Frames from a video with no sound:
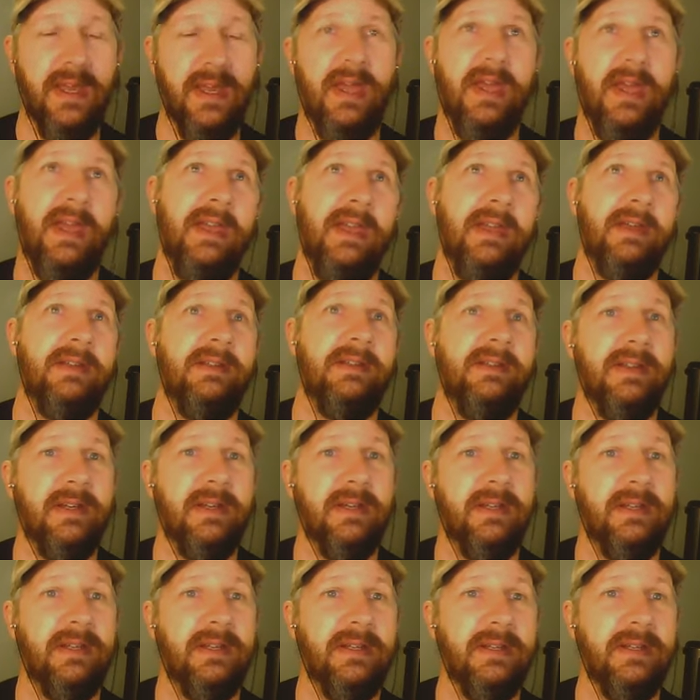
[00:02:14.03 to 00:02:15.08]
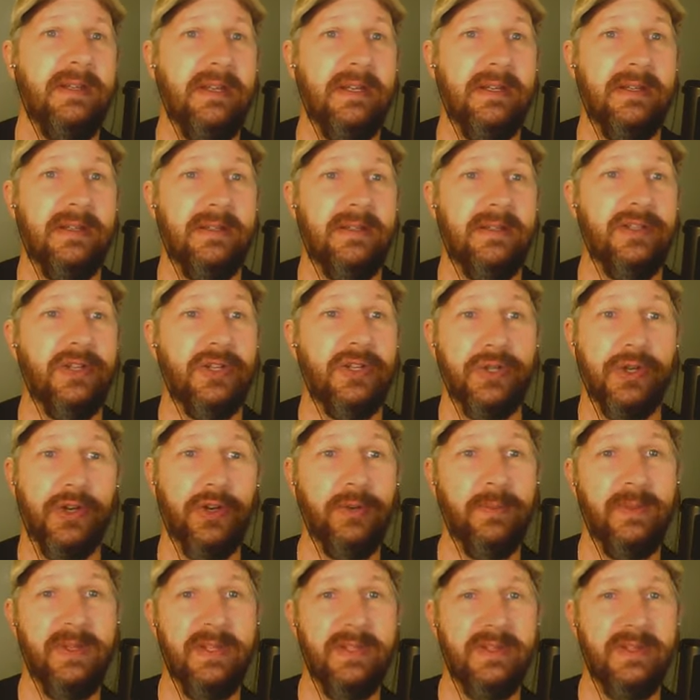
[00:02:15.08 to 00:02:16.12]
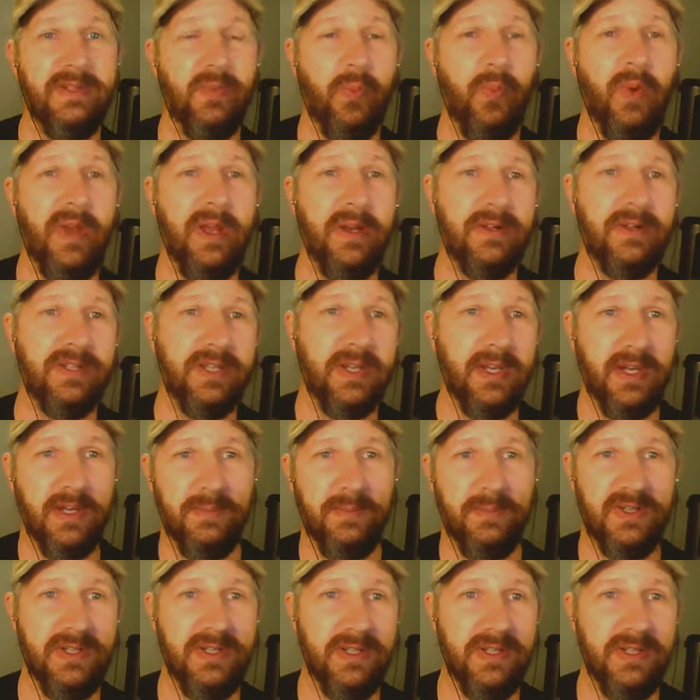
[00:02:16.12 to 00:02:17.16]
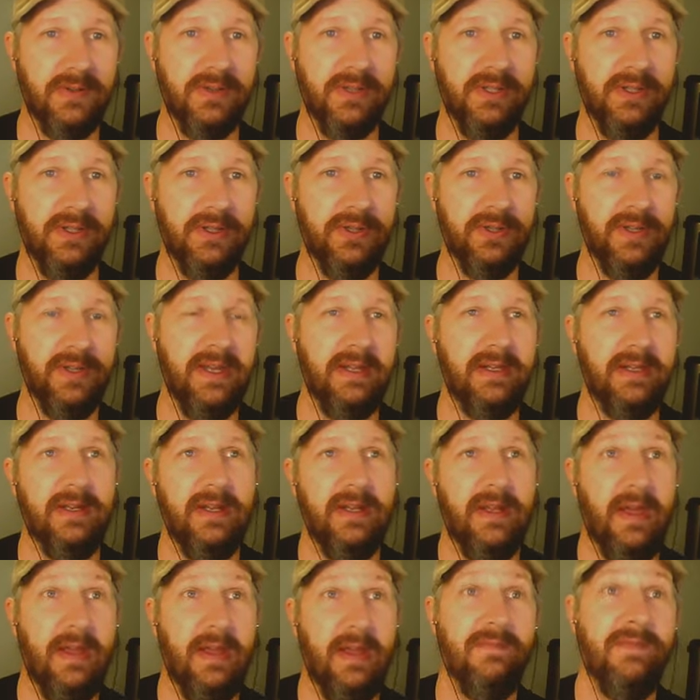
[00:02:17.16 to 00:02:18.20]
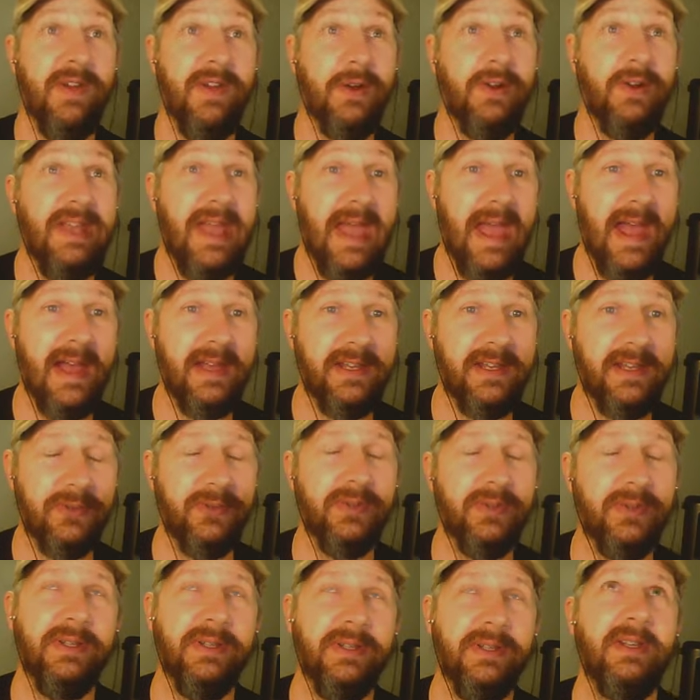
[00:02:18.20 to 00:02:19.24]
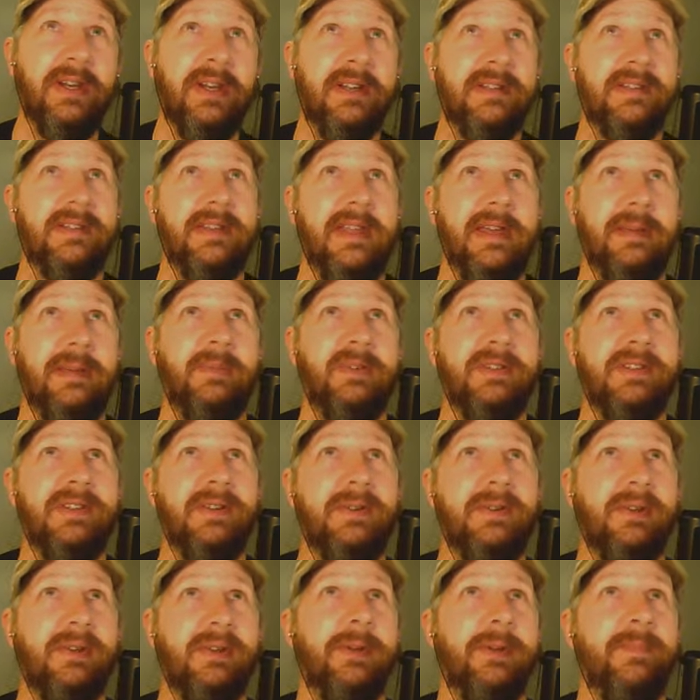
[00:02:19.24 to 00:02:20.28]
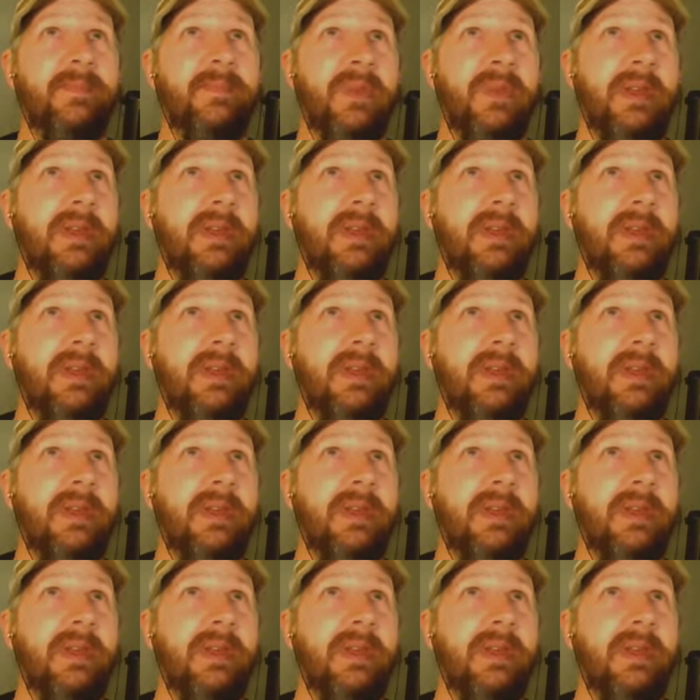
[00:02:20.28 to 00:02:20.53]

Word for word: and uh, it determines where to cut material and, and very accurately cuts that material.